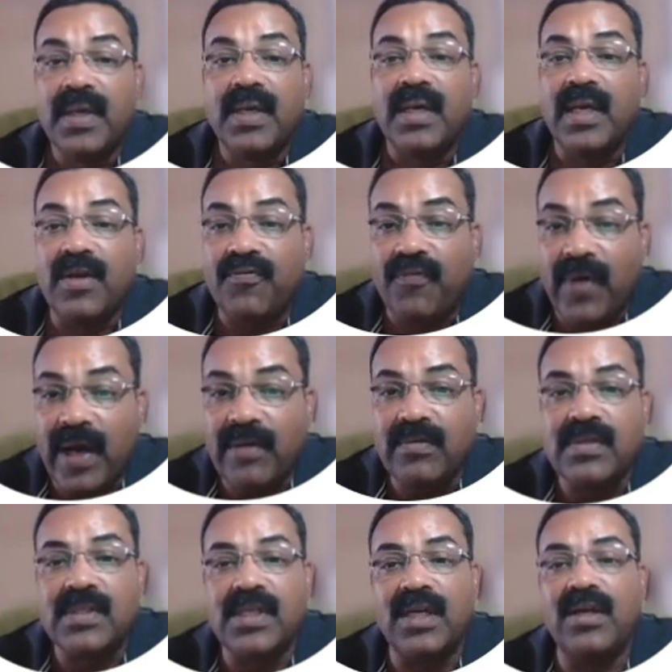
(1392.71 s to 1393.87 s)
If
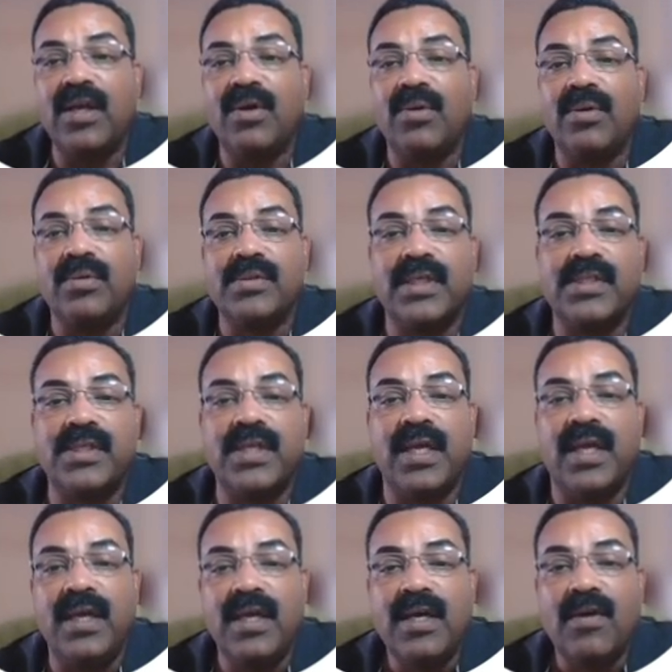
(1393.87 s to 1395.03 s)
5z equal to 60,
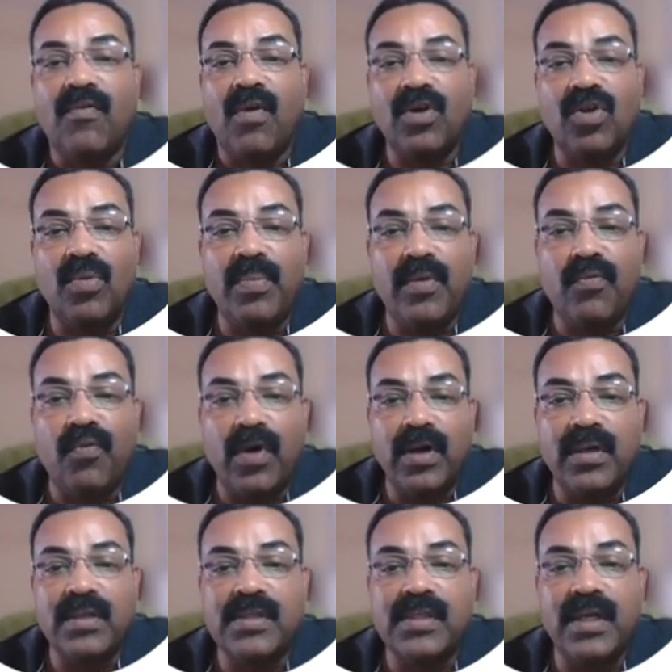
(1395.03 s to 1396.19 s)
what will be
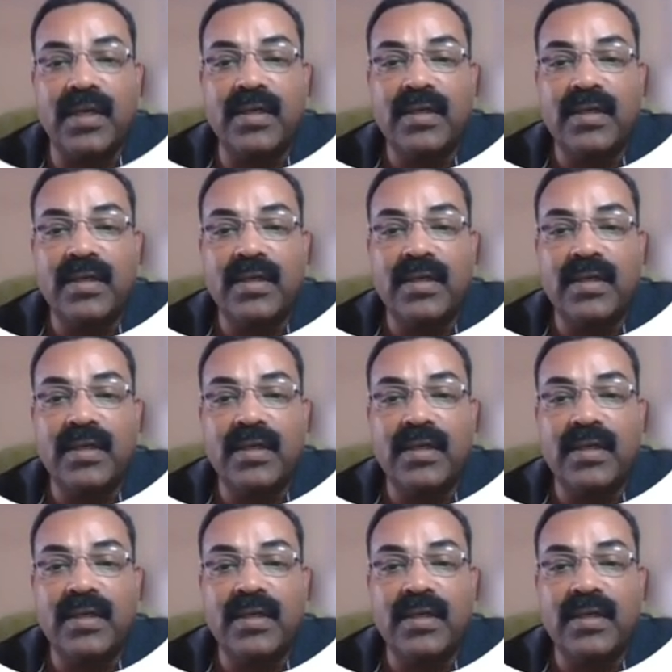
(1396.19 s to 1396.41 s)
1z?